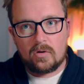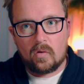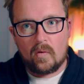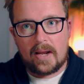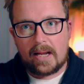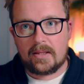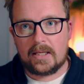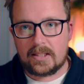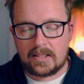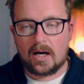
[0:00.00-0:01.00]
create the
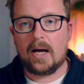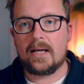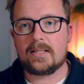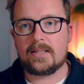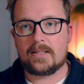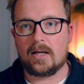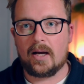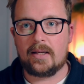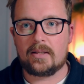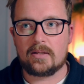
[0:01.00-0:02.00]
entire
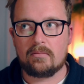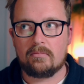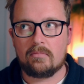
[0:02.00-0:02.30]
site